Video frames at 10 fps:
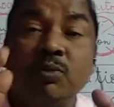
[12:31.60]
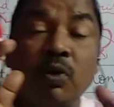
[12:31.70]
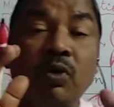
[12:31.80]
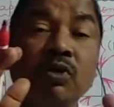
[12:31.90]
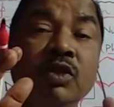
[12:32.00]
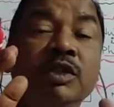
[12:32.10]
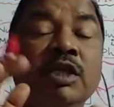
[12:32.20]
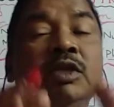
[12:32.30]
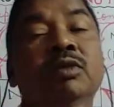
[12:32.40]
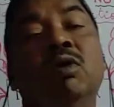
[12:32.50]

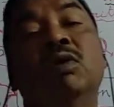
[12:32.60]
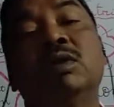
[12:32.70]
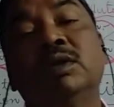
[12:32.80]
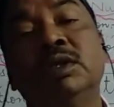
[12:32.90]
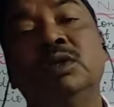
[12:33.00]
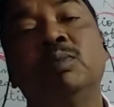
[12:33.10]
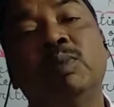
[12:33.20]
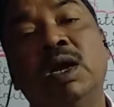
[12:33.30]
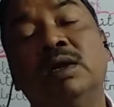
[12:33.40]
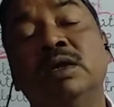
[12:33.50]
photosynthesis occurs in the
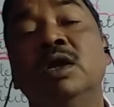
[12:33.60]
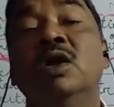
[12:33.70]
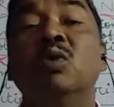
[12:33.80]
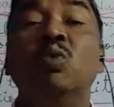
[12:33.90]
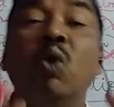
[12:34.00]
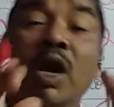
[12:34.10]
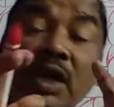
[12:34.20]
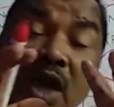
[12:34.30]
plant? What